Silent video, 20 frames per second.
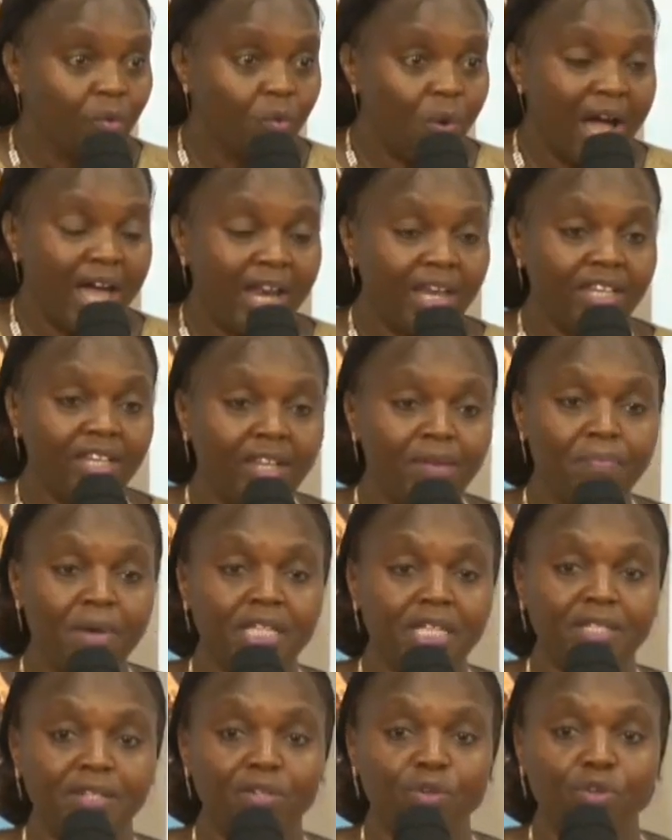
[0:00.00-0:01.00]
One, they
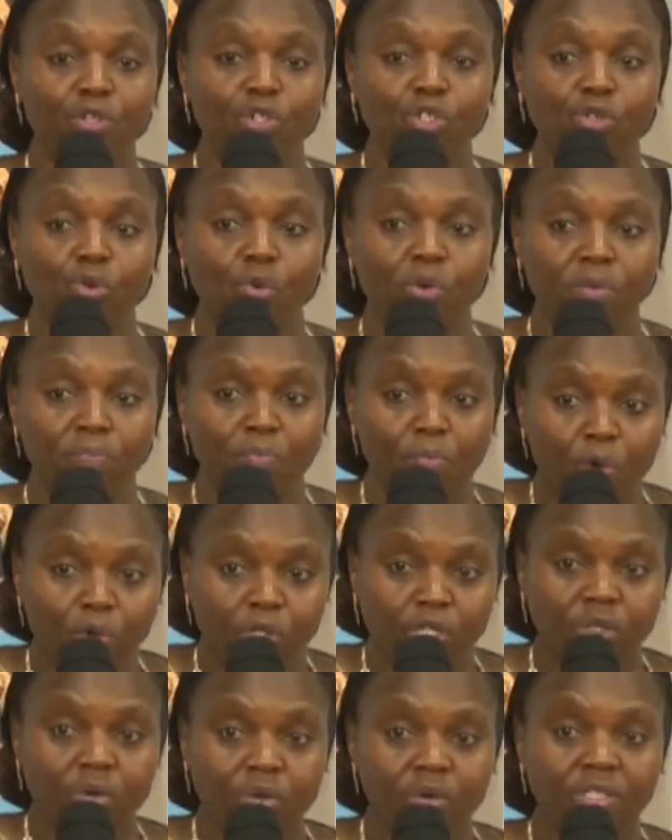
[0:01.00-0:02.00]
must not show
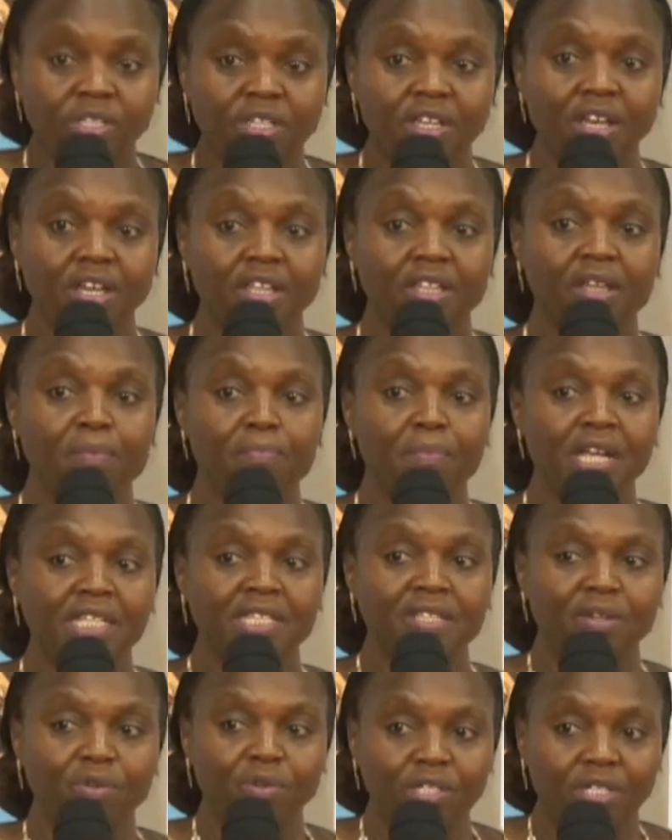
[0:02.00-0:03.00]
emotions, they
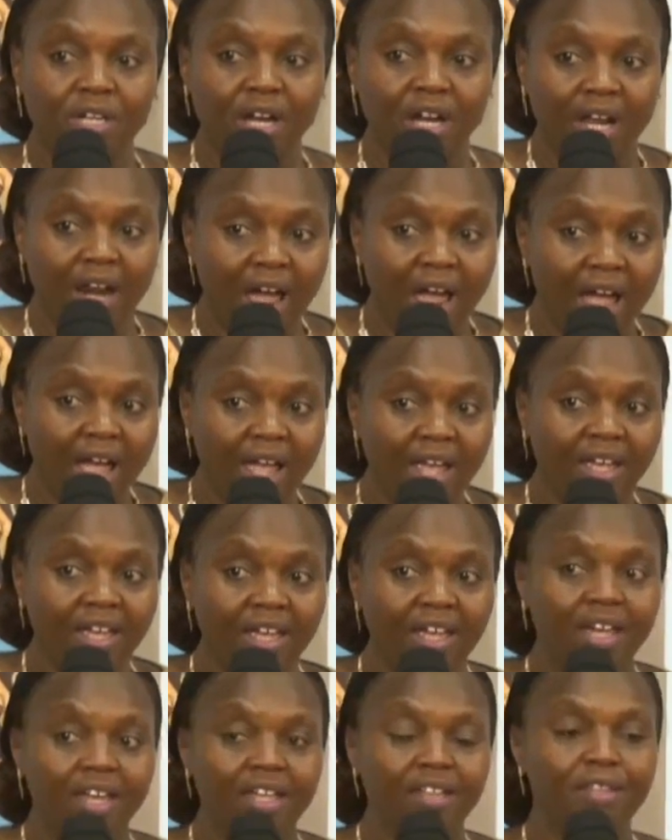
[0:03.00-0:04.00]
must not cry,
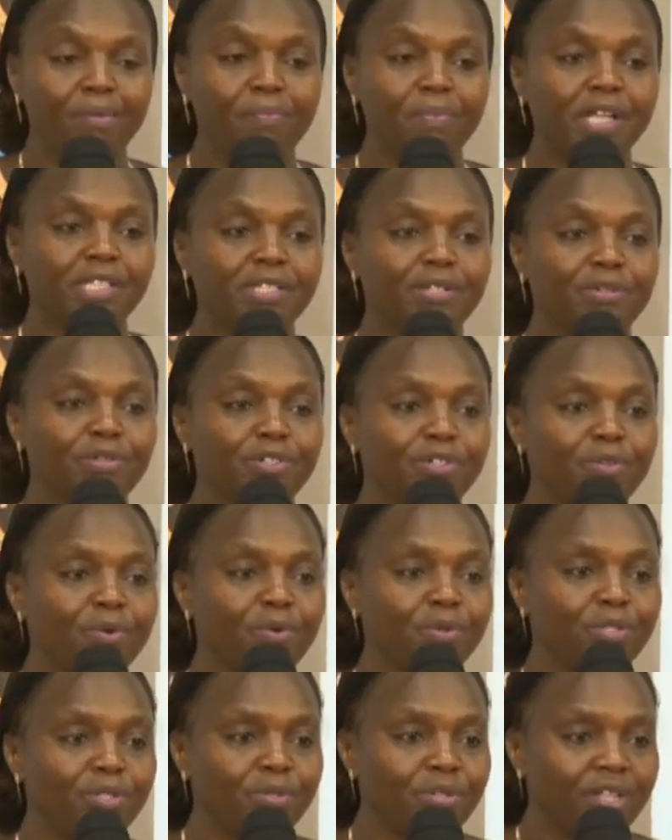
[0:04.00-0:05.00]
they must not
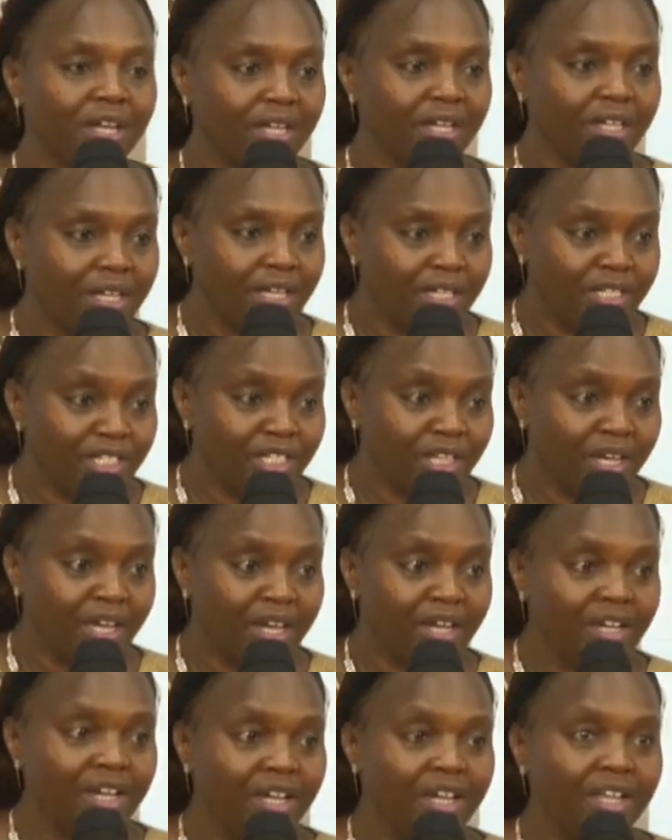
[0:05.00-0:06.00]
go to the
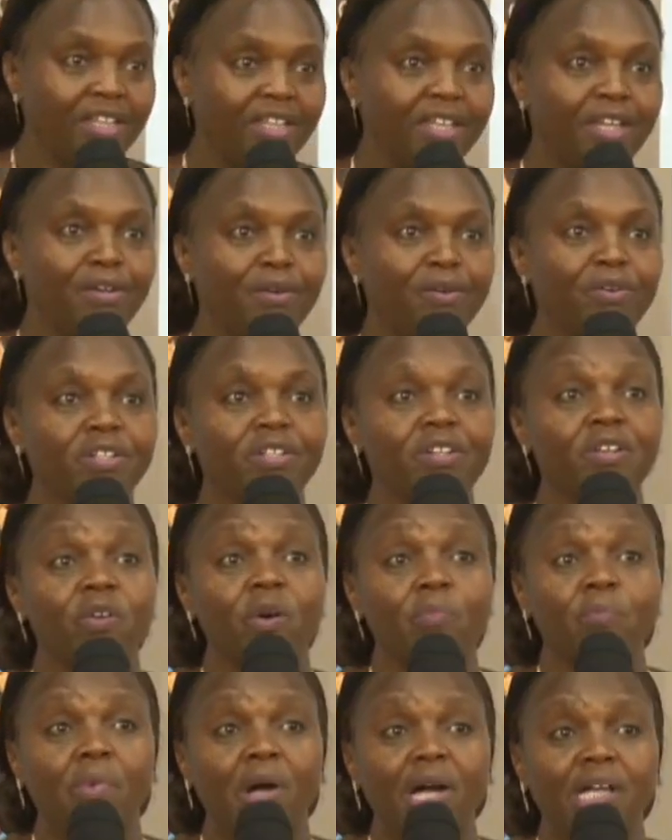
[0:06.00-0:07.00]
kitchen, they
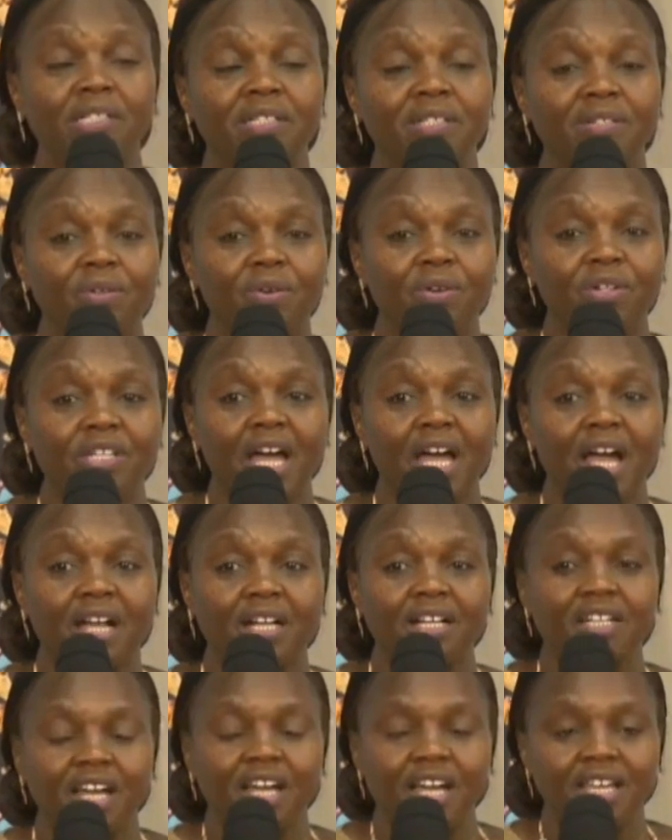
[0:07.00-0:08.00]
must not
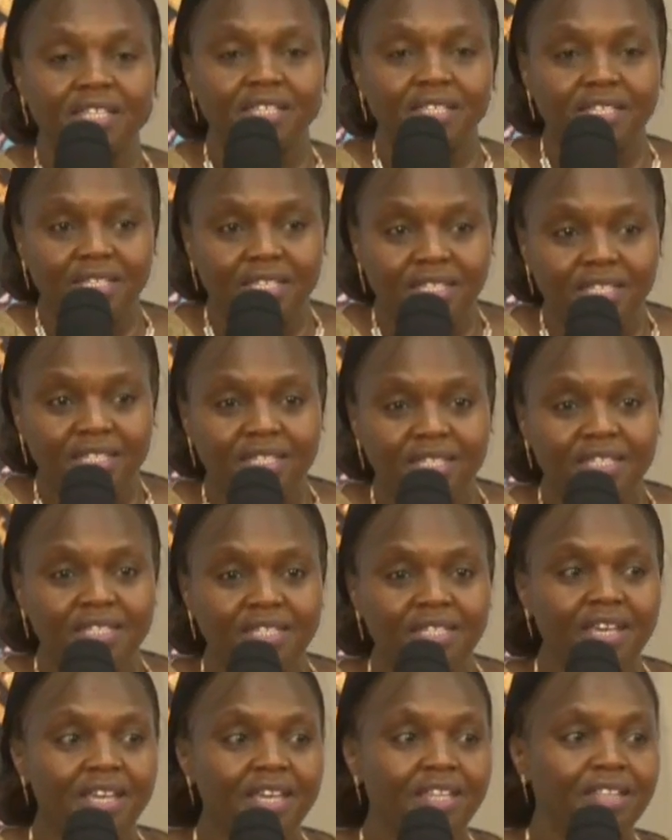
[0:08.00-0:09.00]
act like
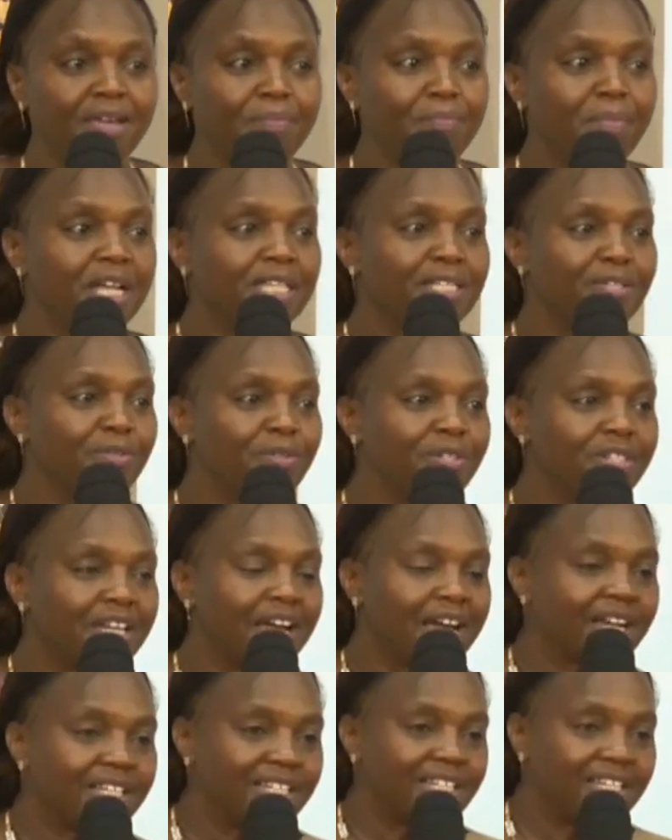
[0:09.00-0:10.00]
sissies, they must not
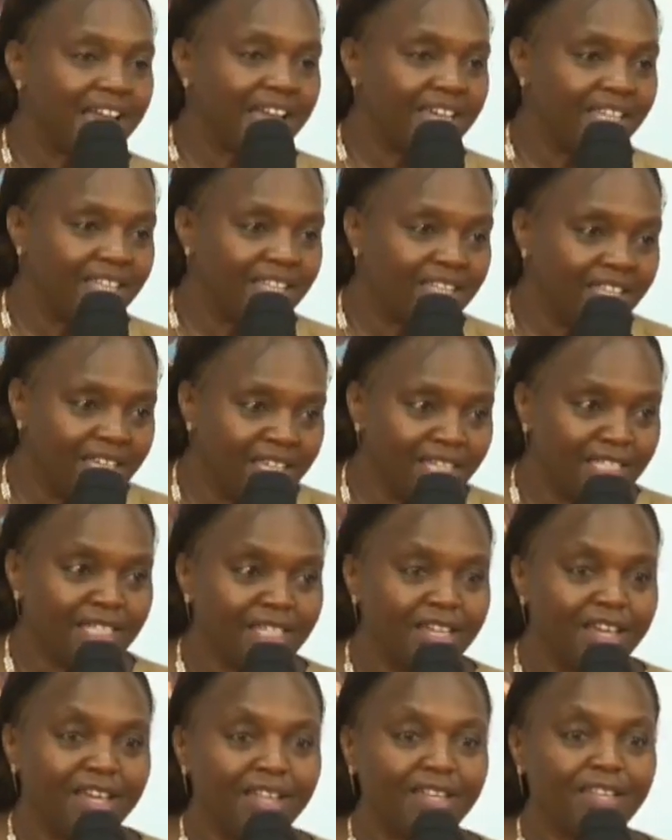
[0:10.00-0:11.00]
act like
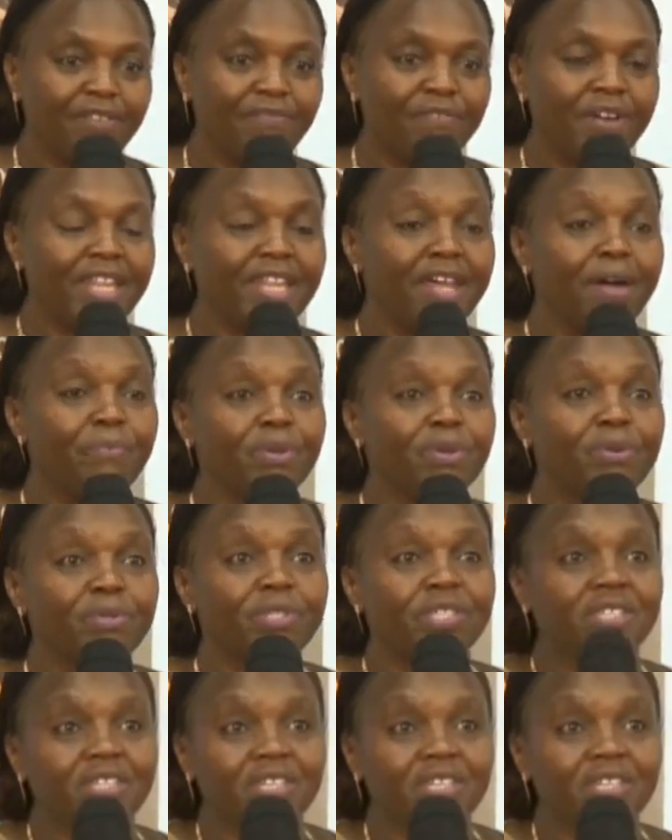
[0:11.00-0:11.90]
this. The father will